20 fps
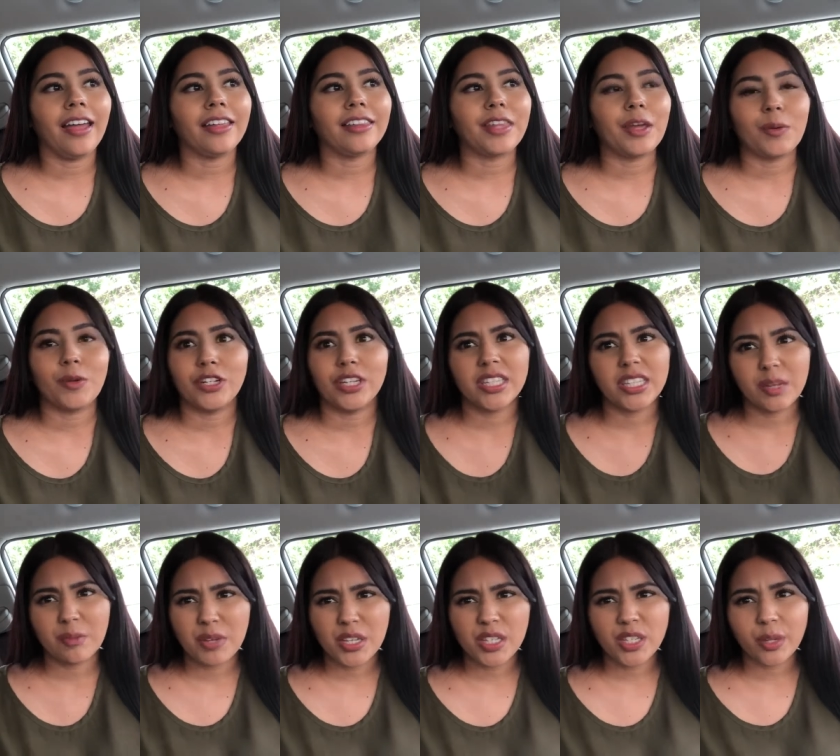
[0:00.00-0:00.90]
they would just
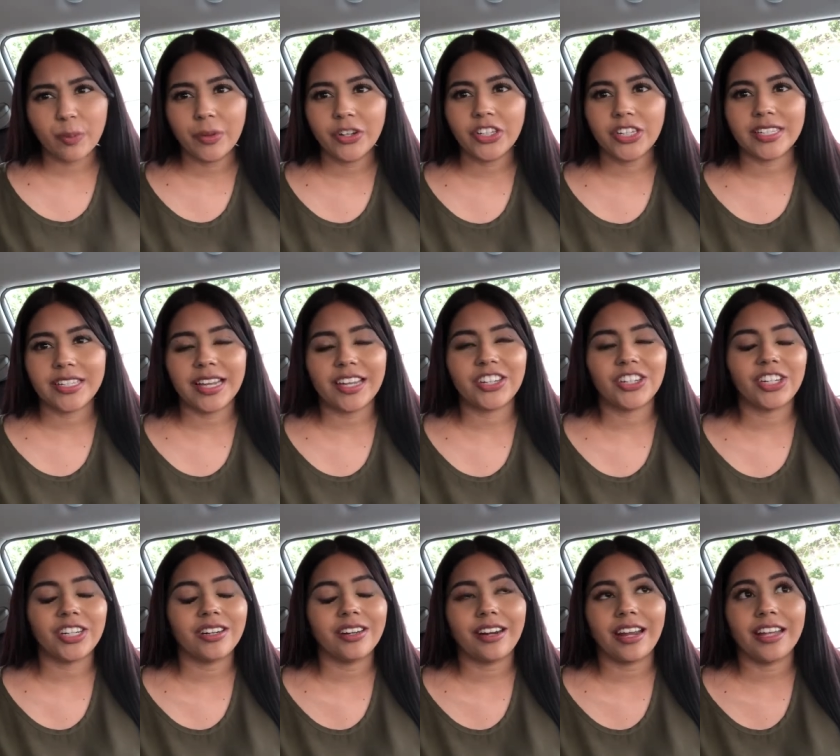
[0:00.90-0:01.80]
give me so much
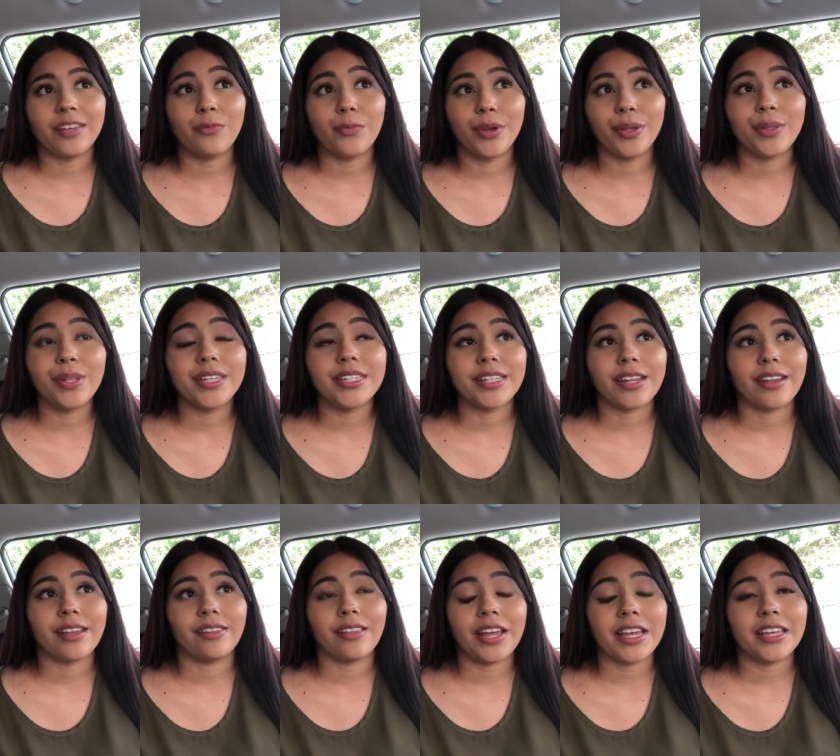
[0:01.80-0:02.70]
attention, and I really
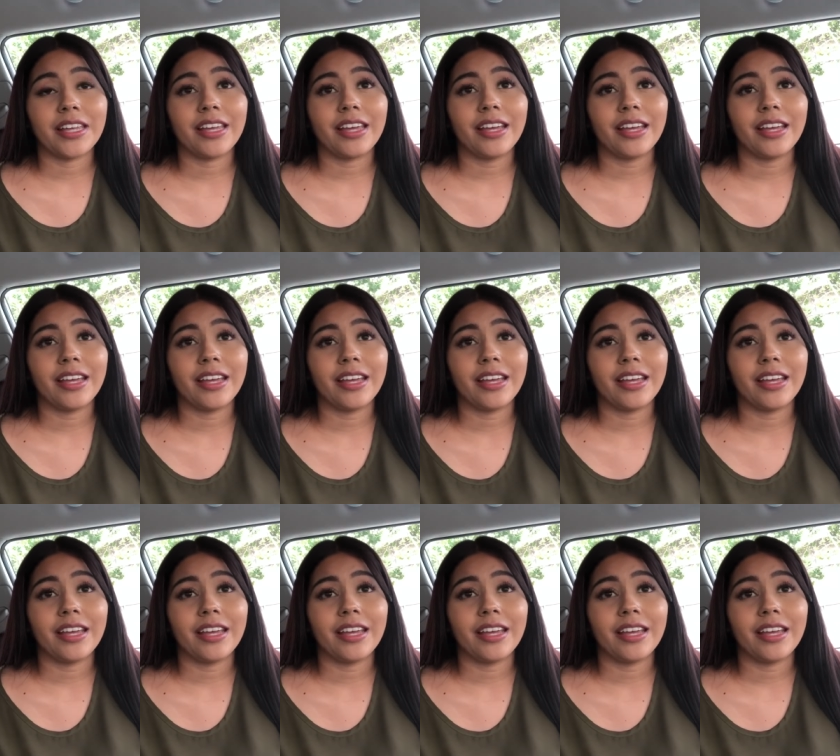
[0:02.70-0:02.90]
didn't like